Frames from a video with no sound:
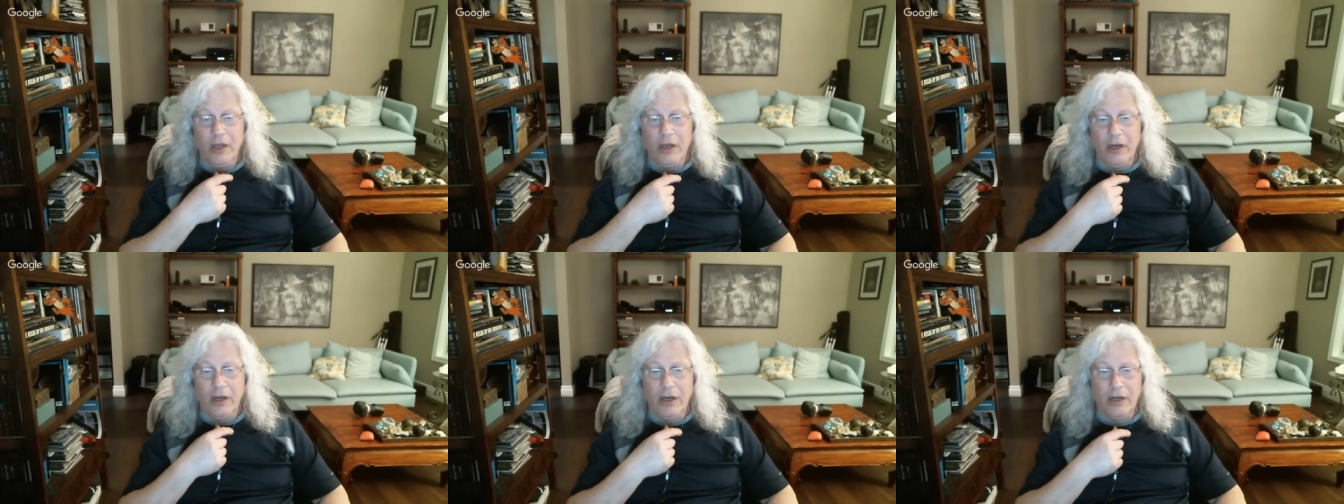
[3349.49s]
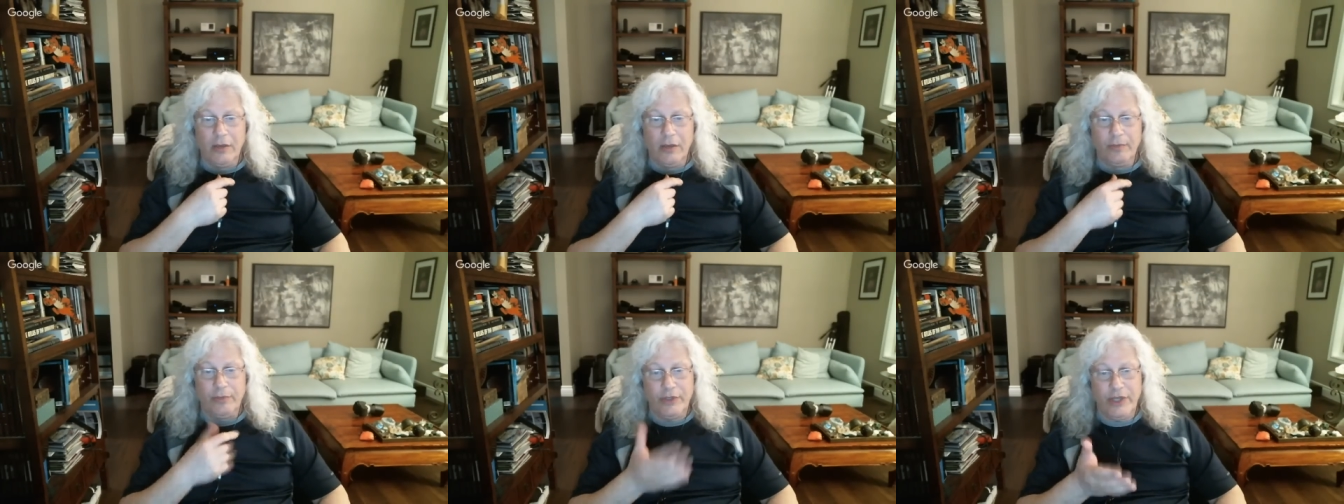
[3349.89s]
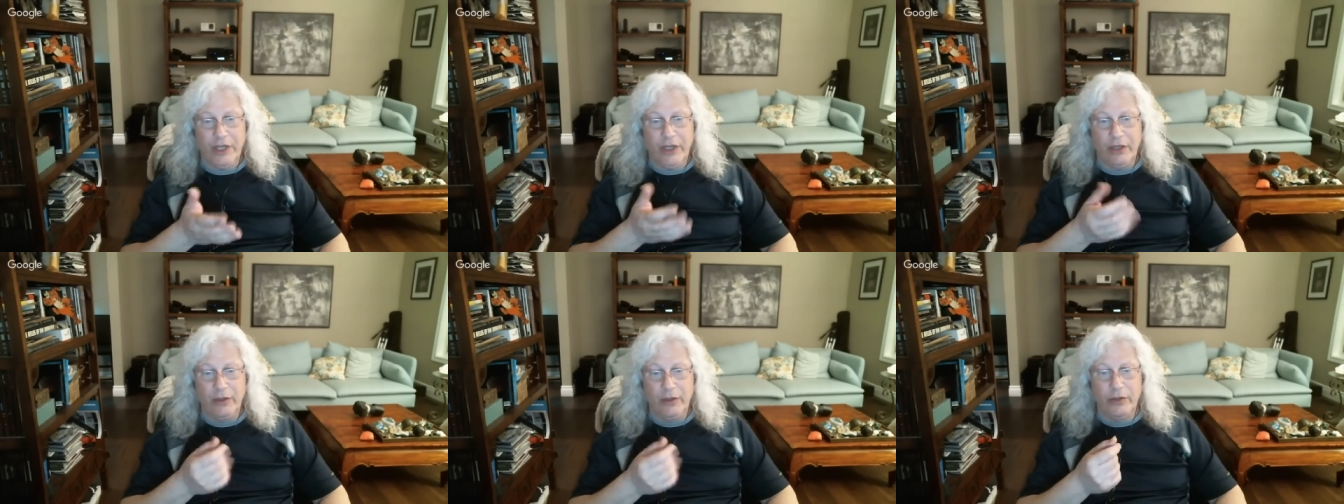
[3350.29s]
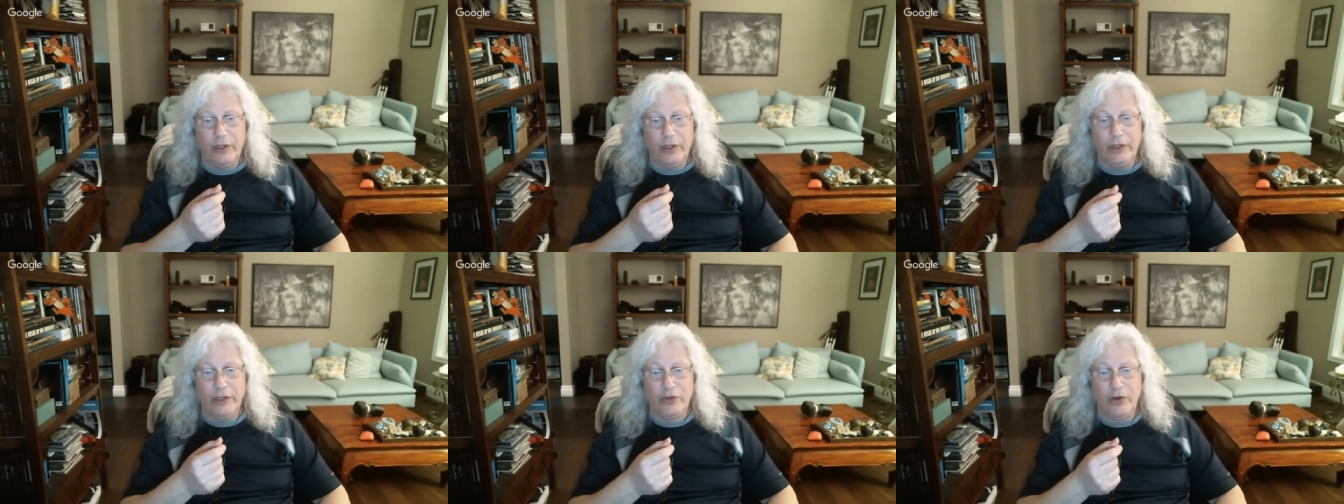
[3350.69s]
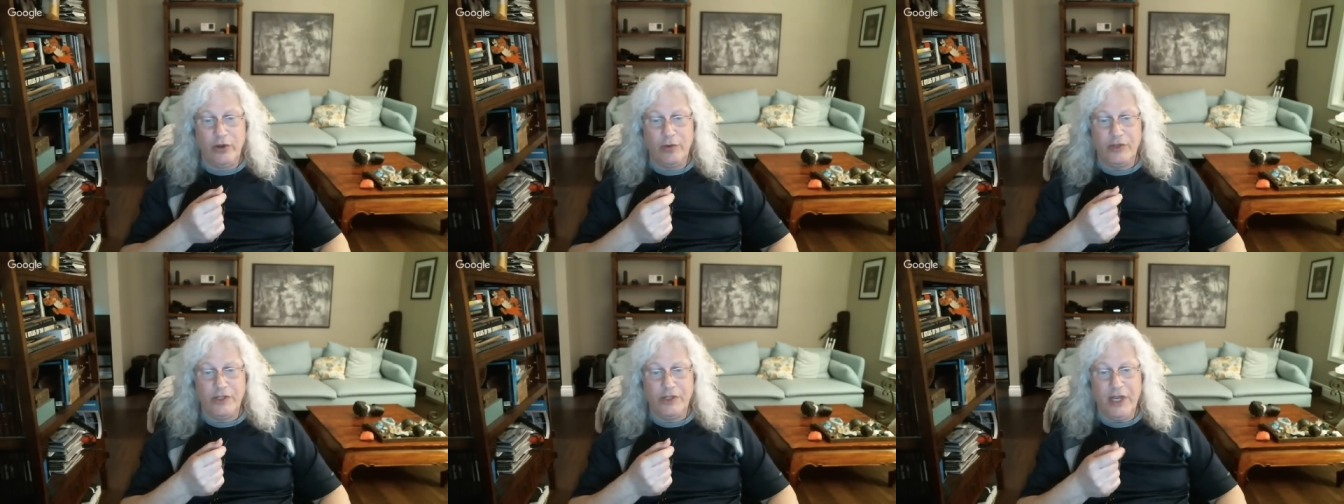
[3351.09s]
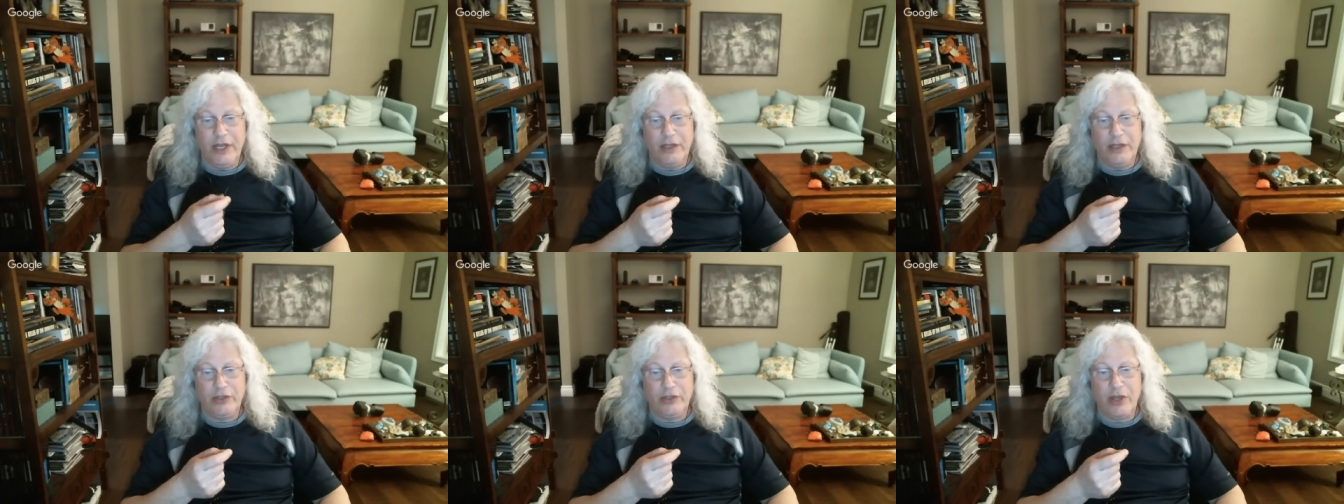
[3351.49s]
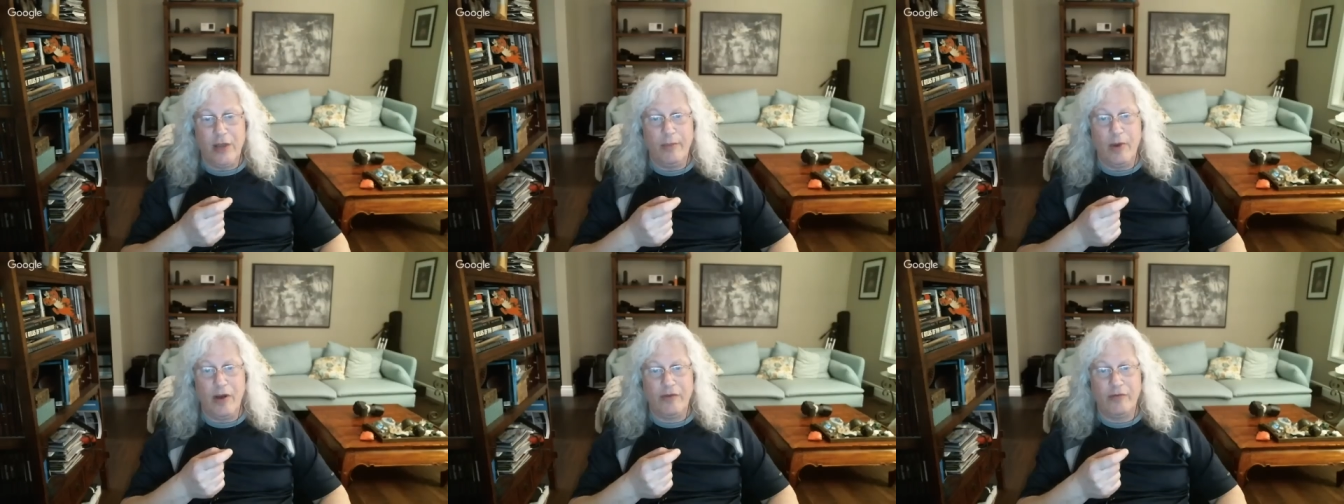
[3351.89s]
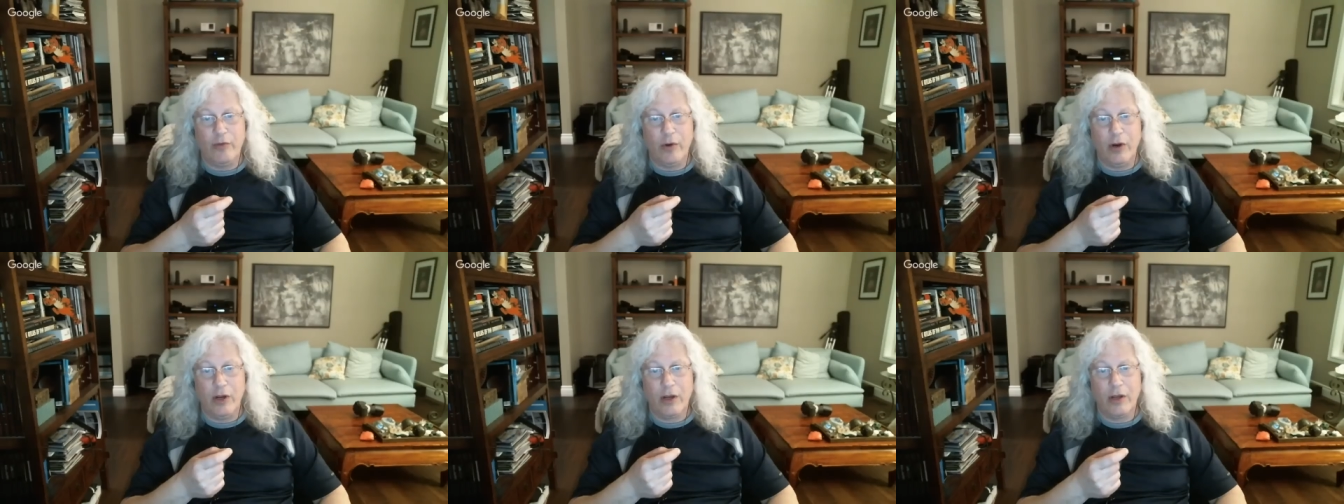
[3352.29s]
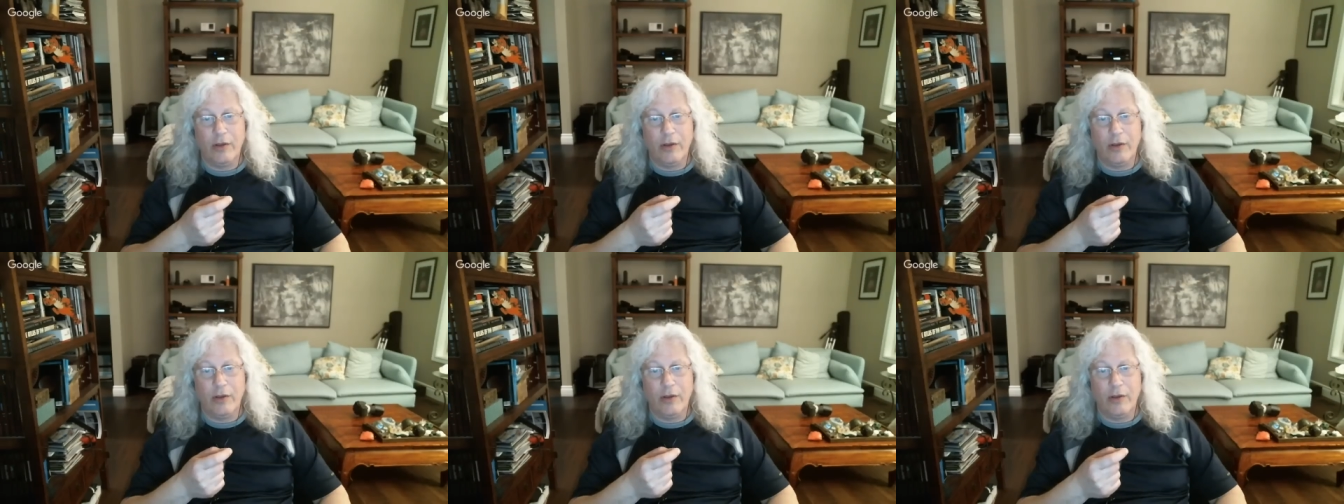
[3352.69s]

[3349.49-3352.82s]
uh, particularly in terms of taking time off work.